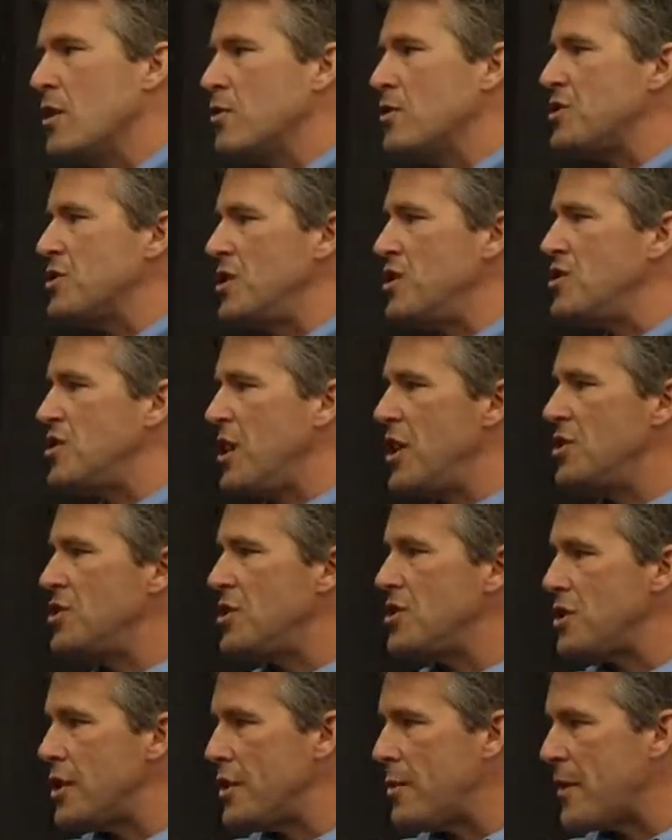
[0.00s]
We'll see
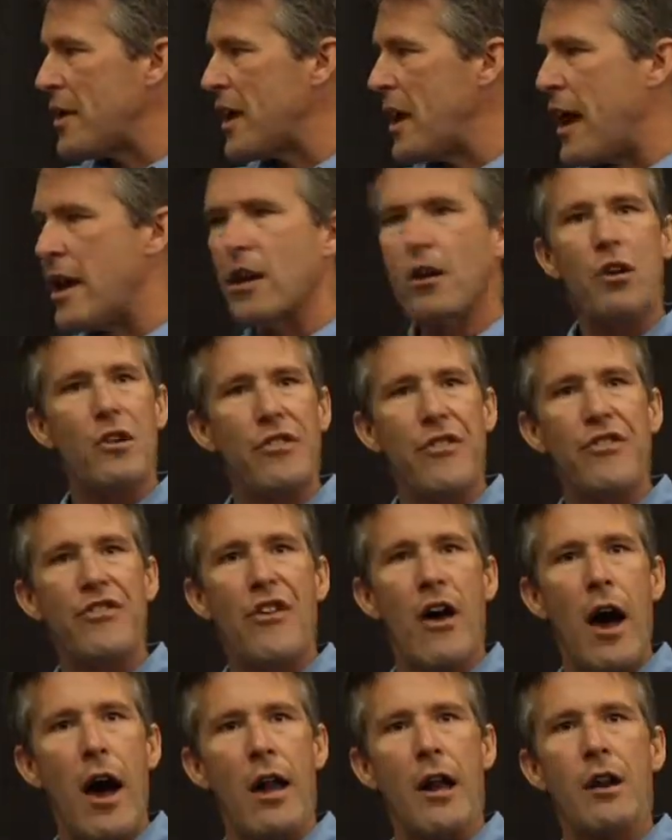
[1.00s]
changes in the mechanical
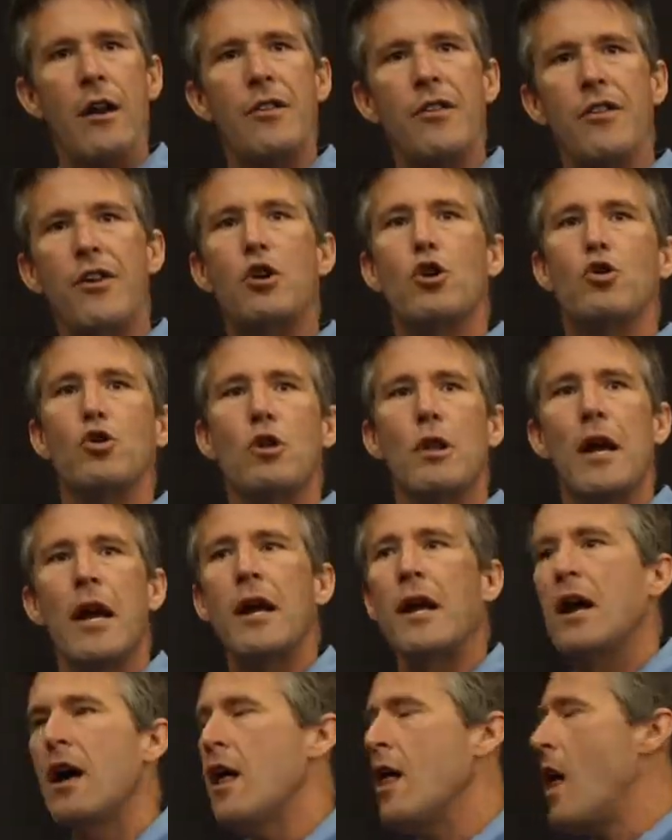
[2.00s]
design and in the
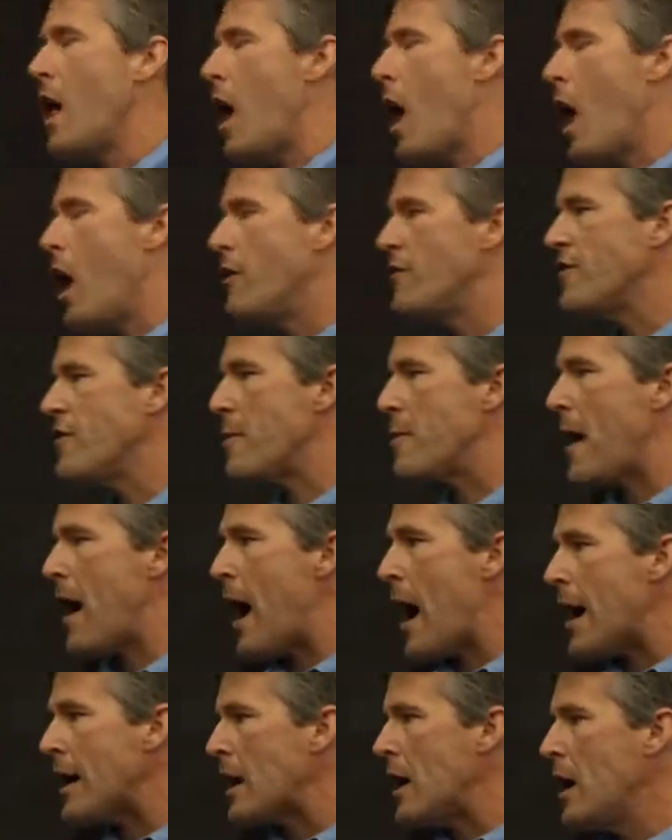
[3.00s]
cooling of the
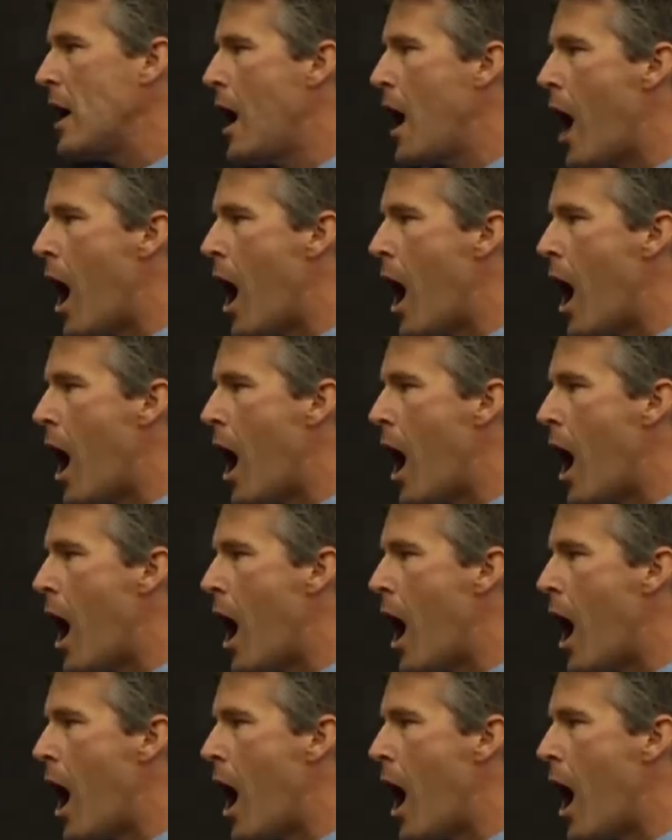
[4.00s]
pack.